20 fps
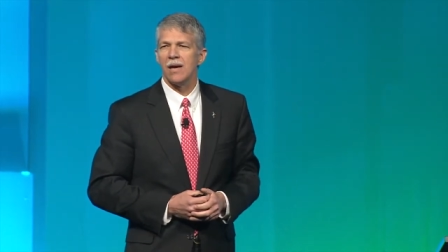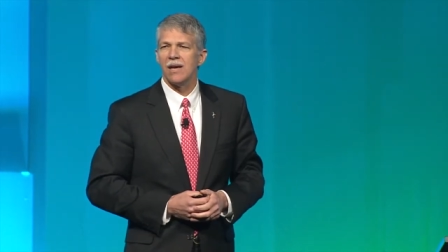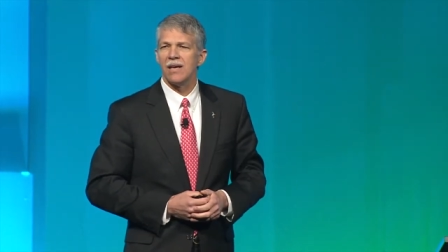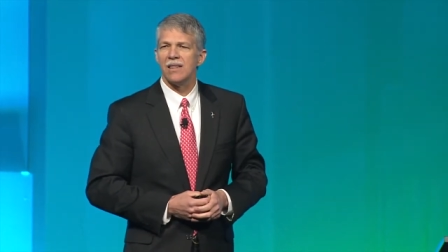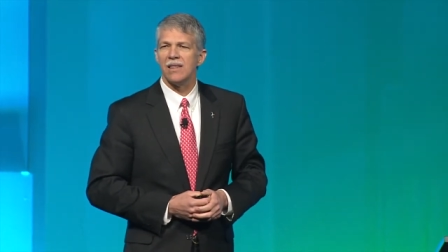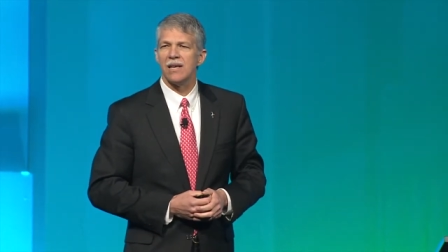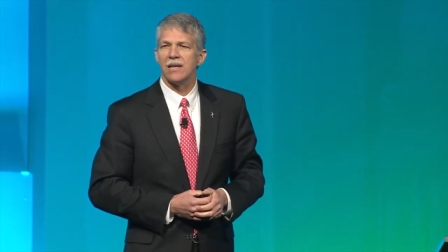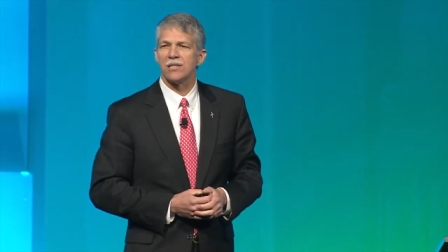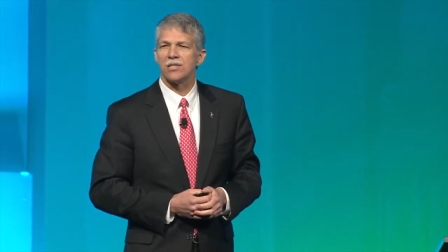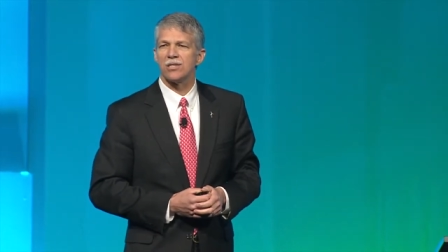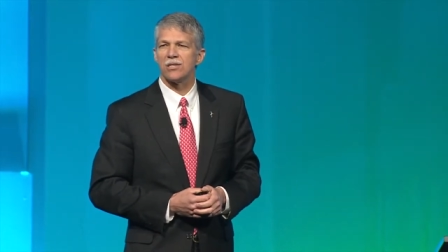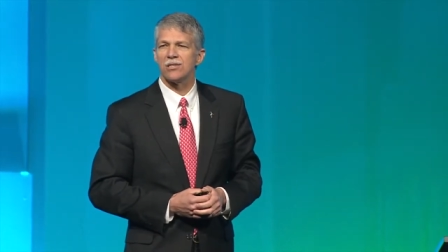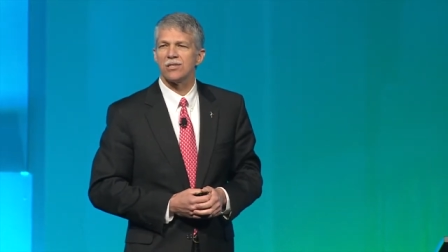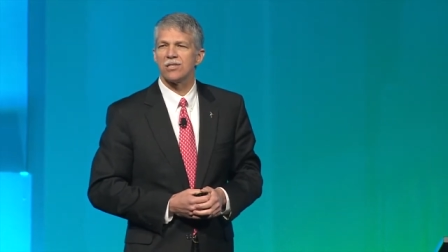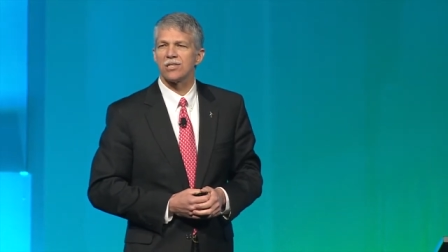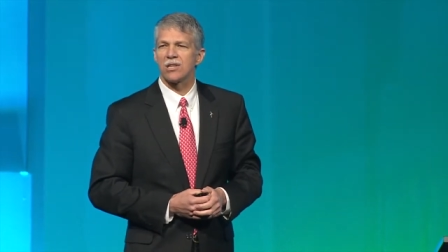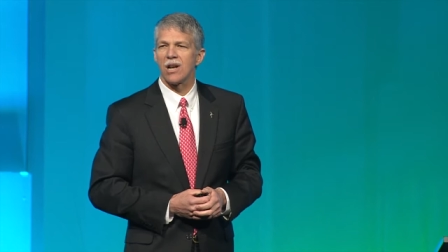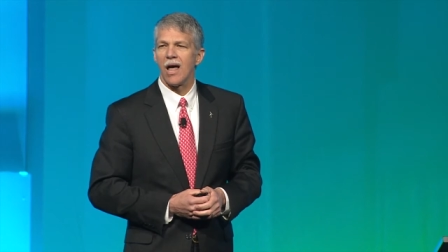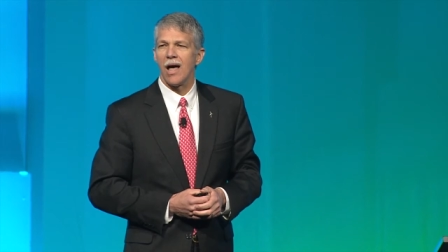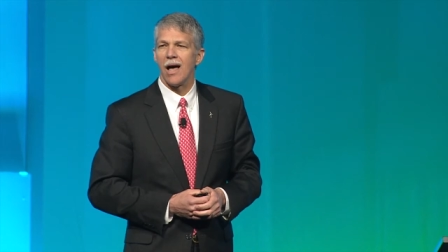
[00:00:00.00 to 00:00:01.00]
This
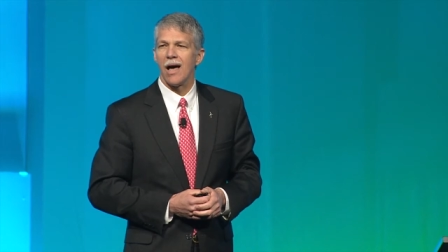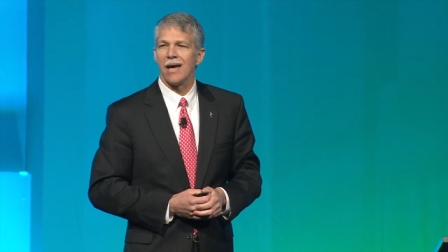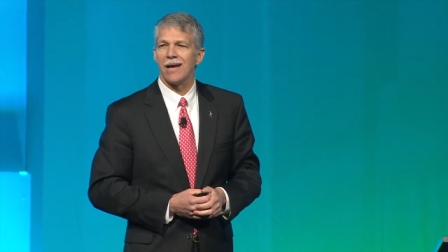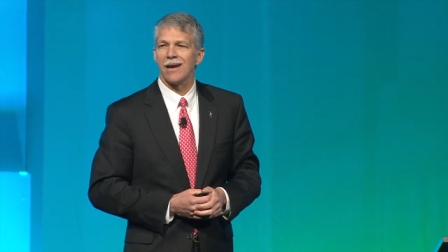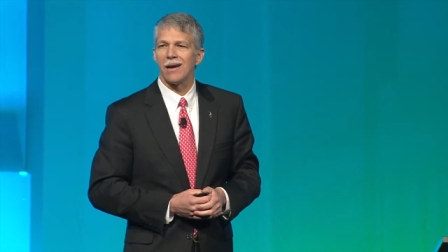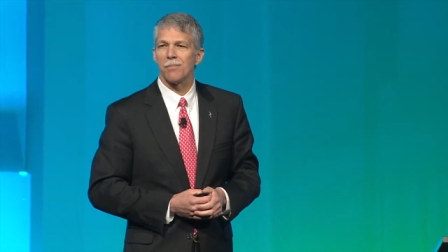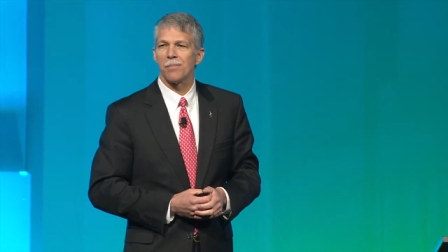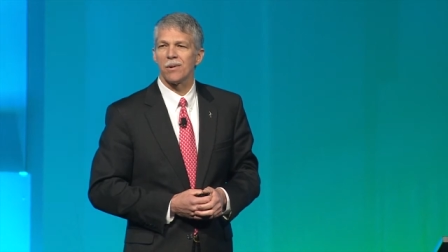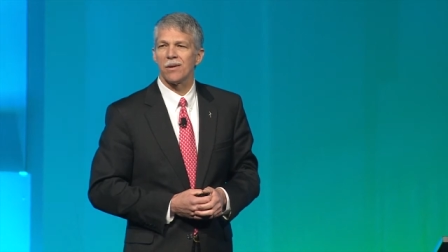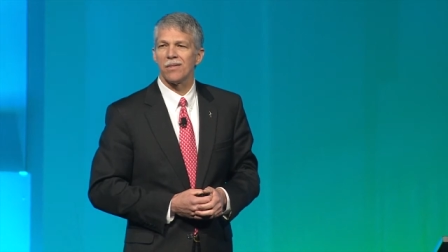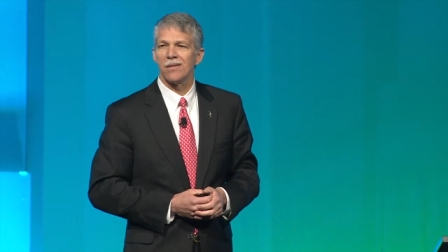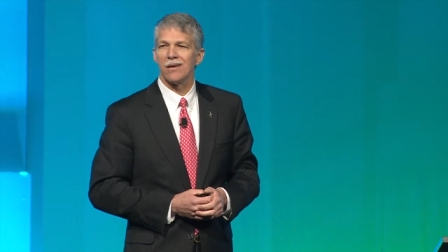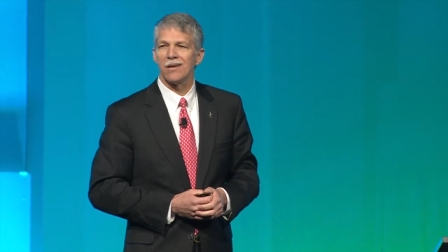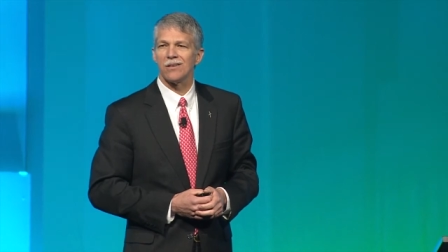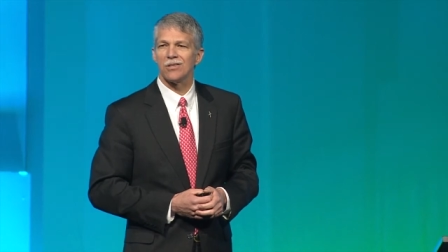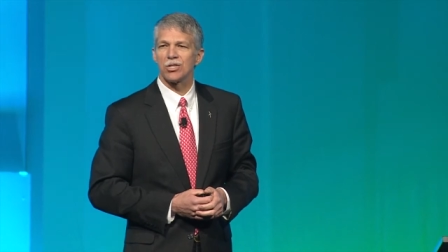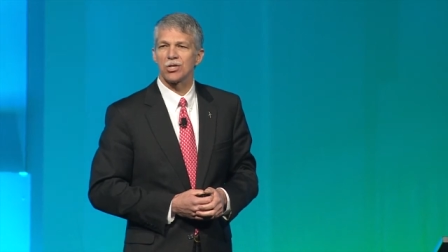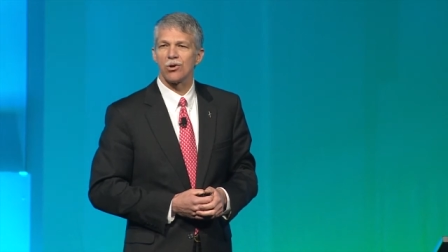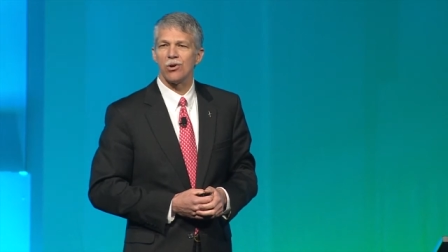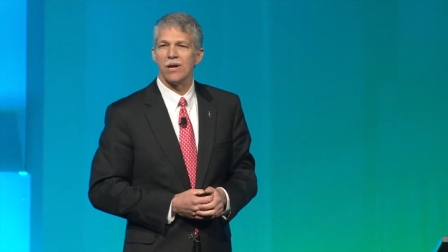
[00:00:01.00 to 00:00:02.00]
slide up on the
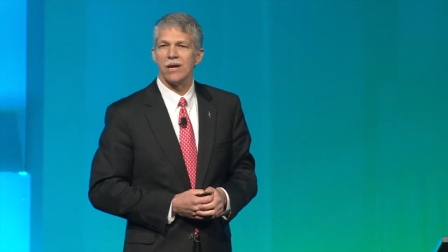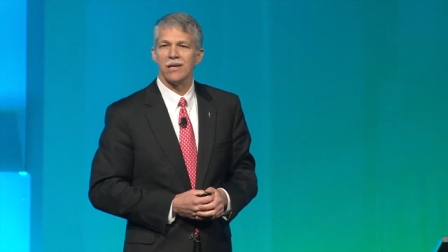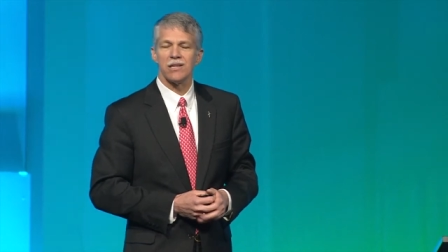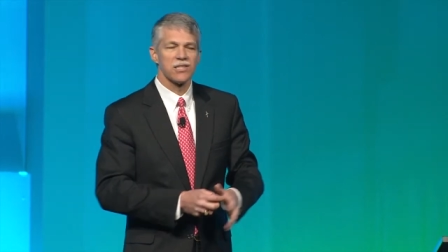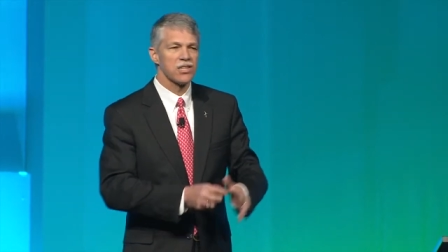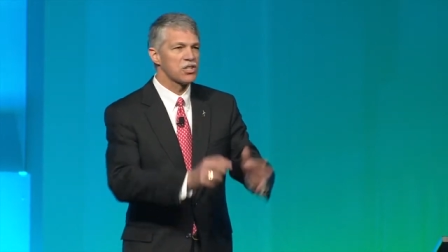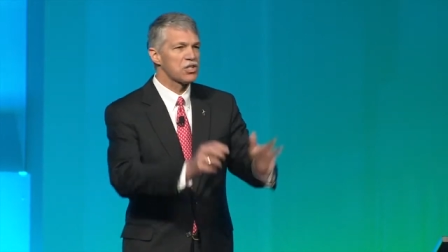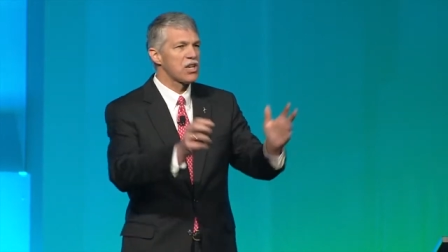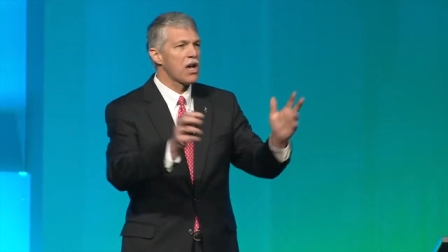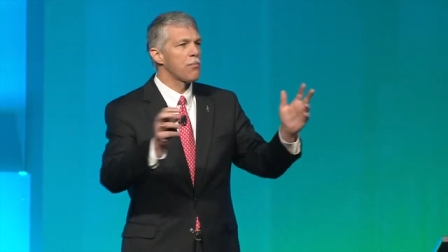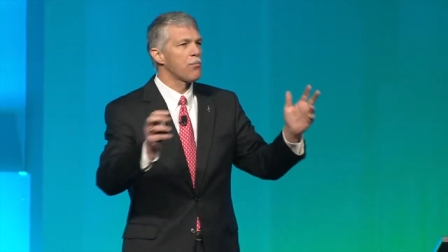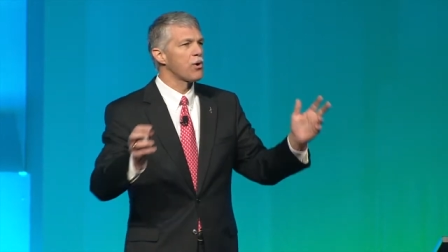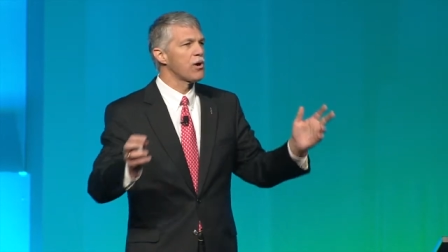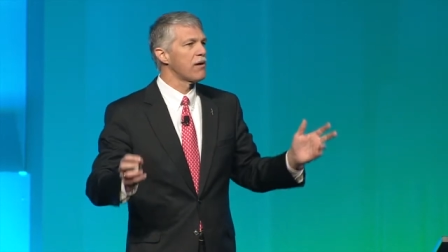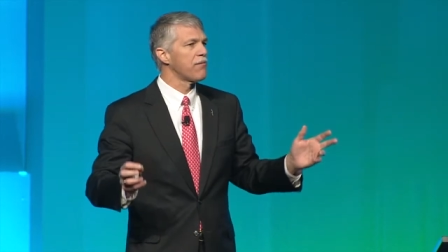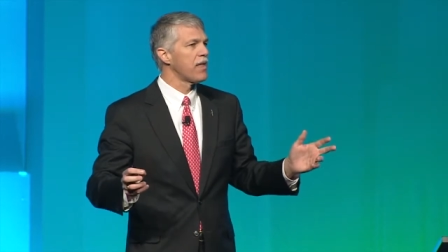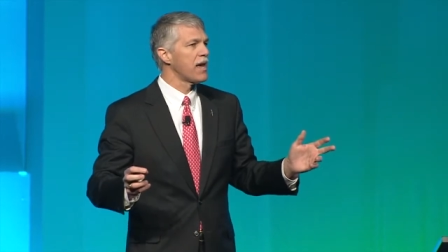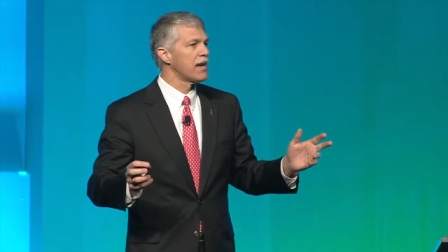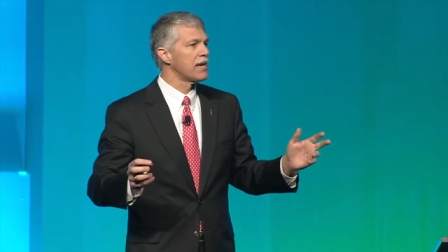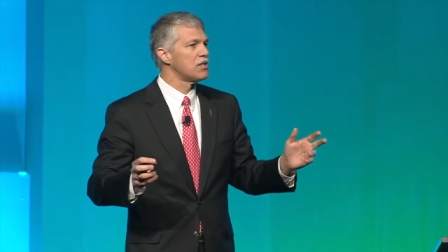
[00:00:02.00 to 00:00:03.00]
screen is a summary
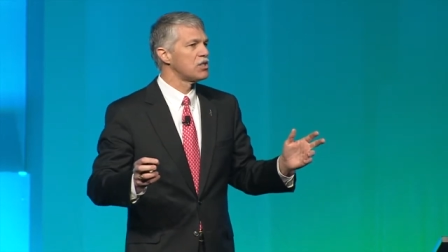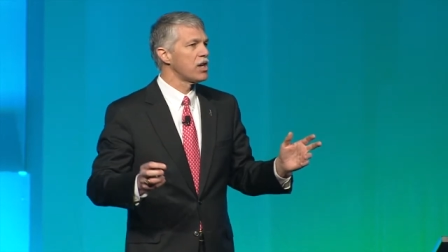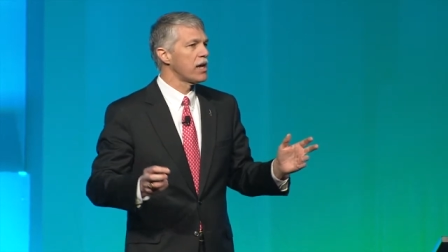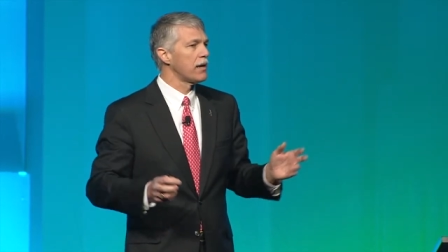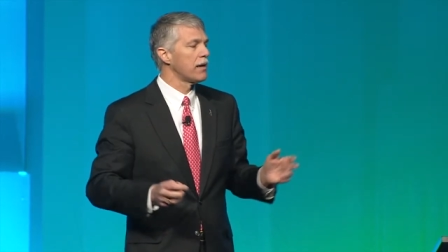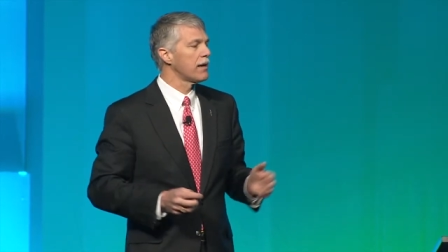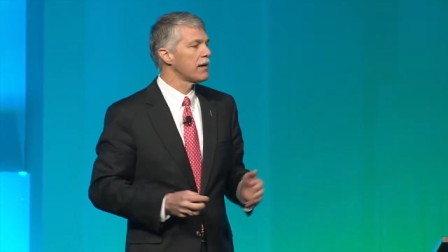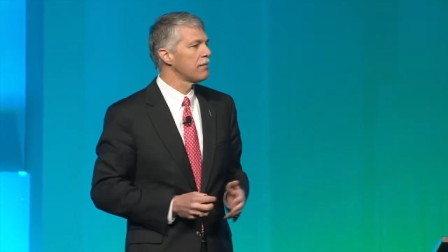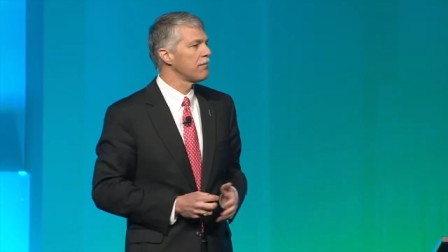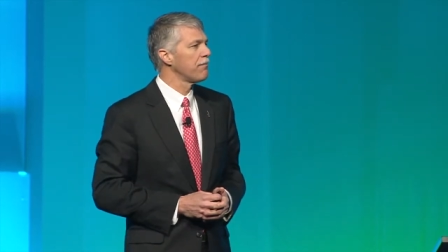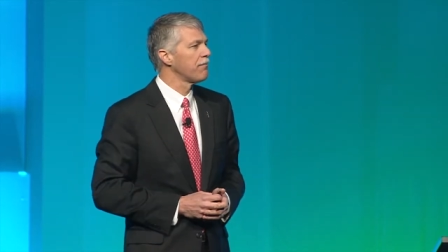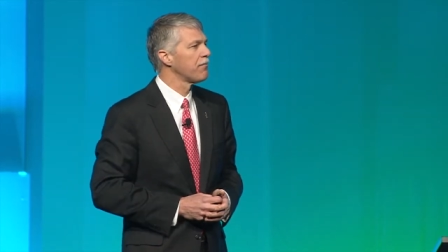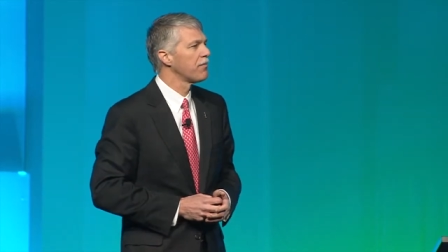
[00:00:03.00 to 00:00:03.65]
of that agenda.